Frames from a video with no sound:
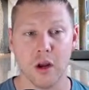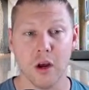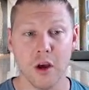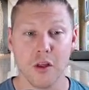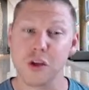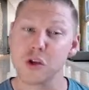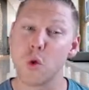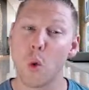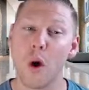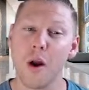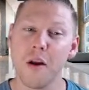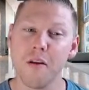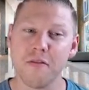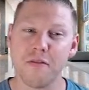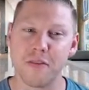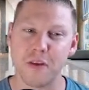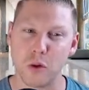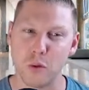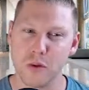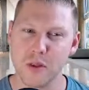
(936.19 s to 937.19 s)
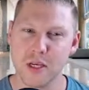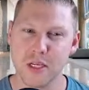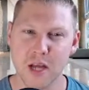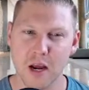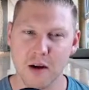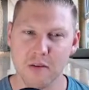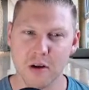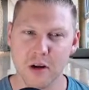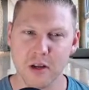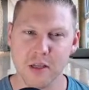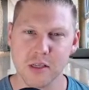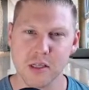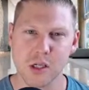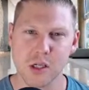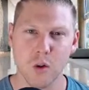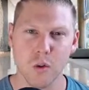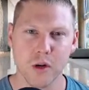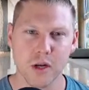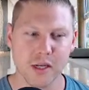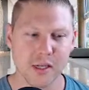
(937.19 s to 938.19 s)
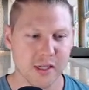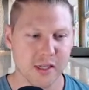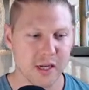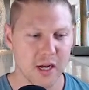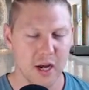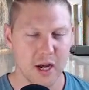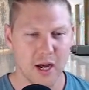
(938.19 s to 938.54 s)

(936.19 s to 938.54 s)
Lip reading: There's quite a few of these governance tokens.